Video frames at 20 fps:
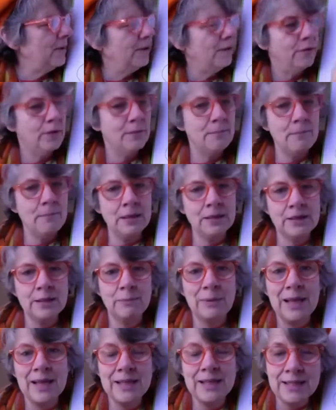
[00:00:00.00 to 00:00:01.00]
if we
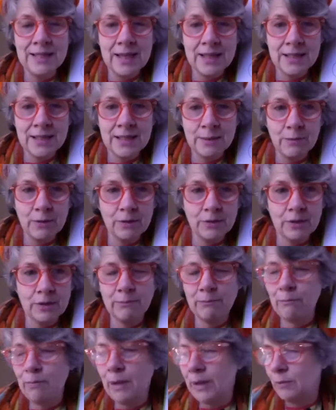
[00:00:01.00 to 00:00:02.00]
multiply decimals
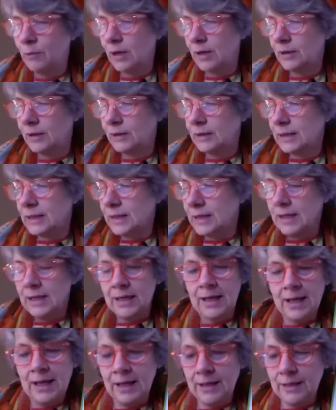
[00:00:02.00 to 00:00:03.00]
by 1?
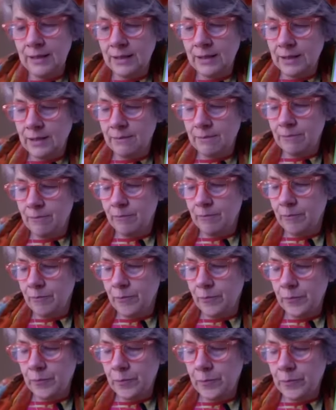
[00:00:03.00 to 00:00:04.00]
And
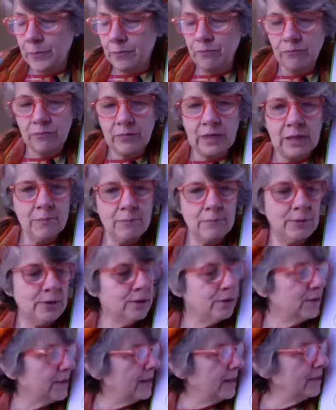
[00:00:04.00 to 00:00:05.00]

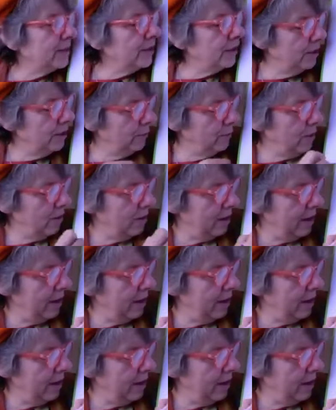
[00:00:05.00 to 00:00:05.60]
blue says, you know what,